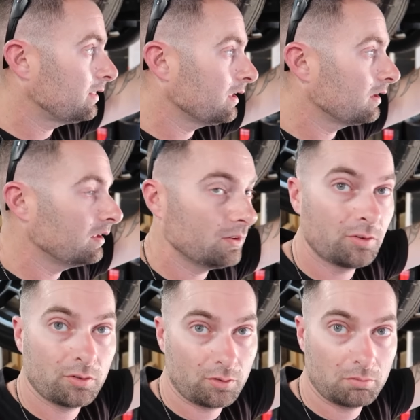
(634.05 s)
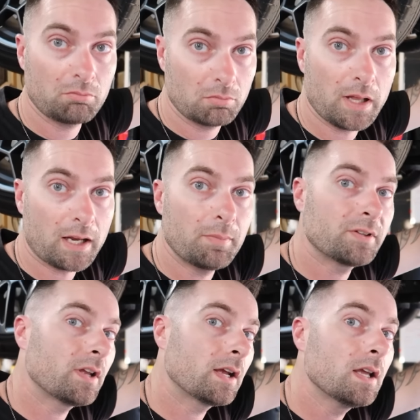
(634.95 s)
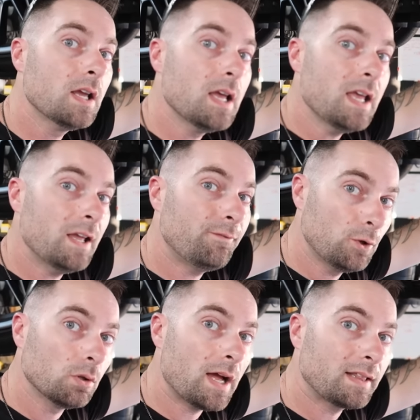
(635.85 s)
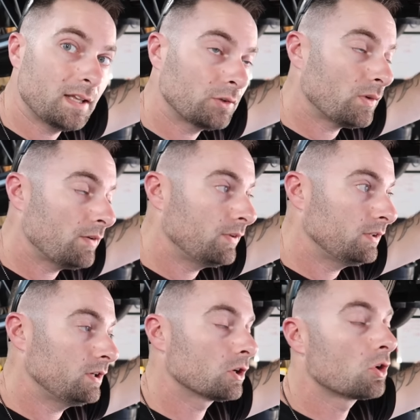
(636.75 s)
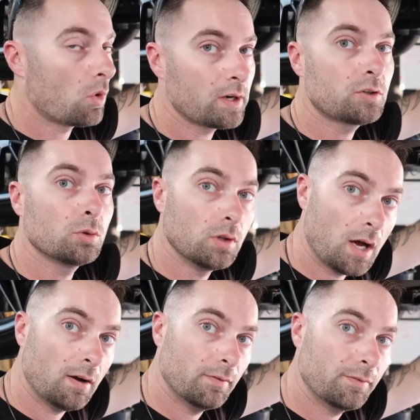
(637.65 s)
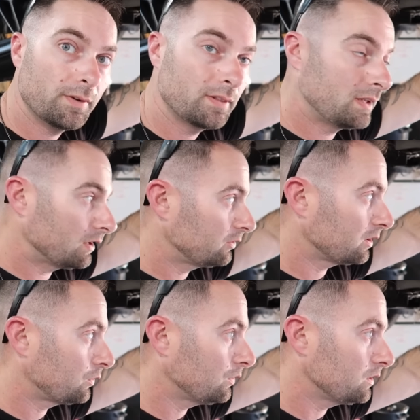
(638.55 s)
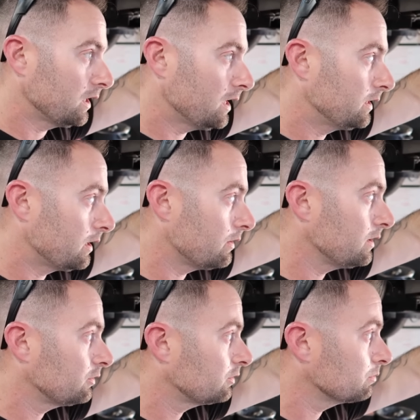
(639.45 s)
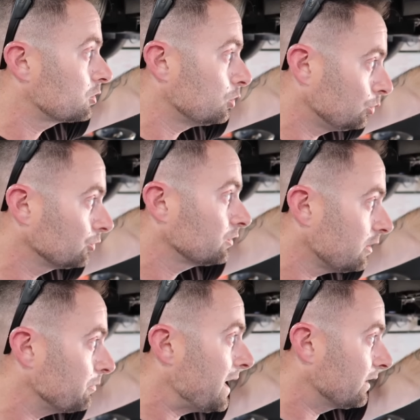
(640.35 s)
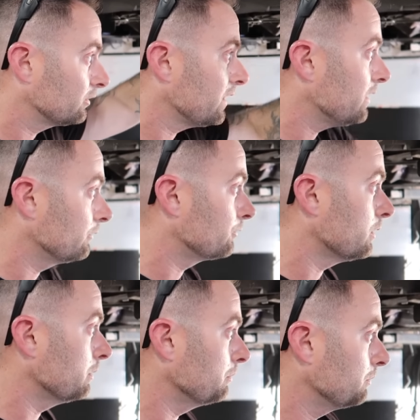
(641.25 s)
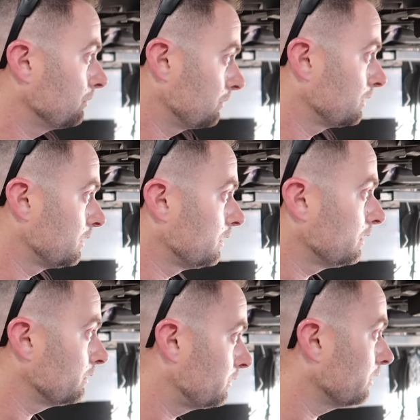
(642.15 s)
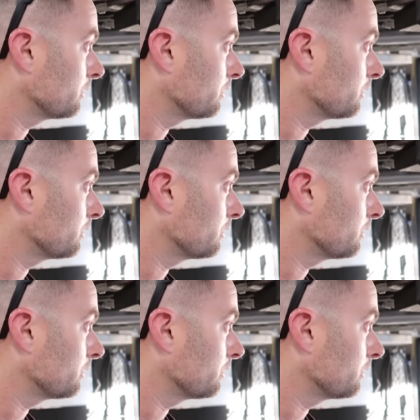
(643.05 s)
thing is, like I've been saying, if you like the S550, you're going to love the S650, and there is some cool stuff passed down from the